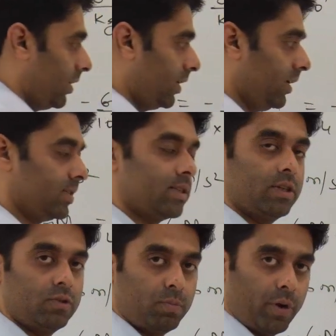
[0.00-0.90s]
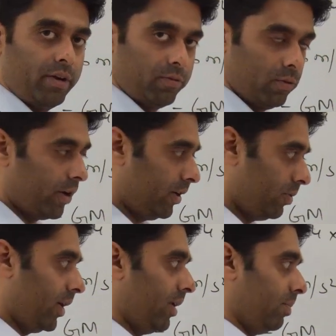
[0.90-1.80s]
as 6.4 into
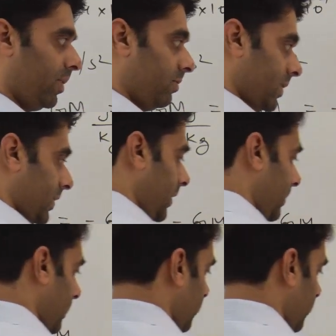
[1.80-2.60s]
10 power 6,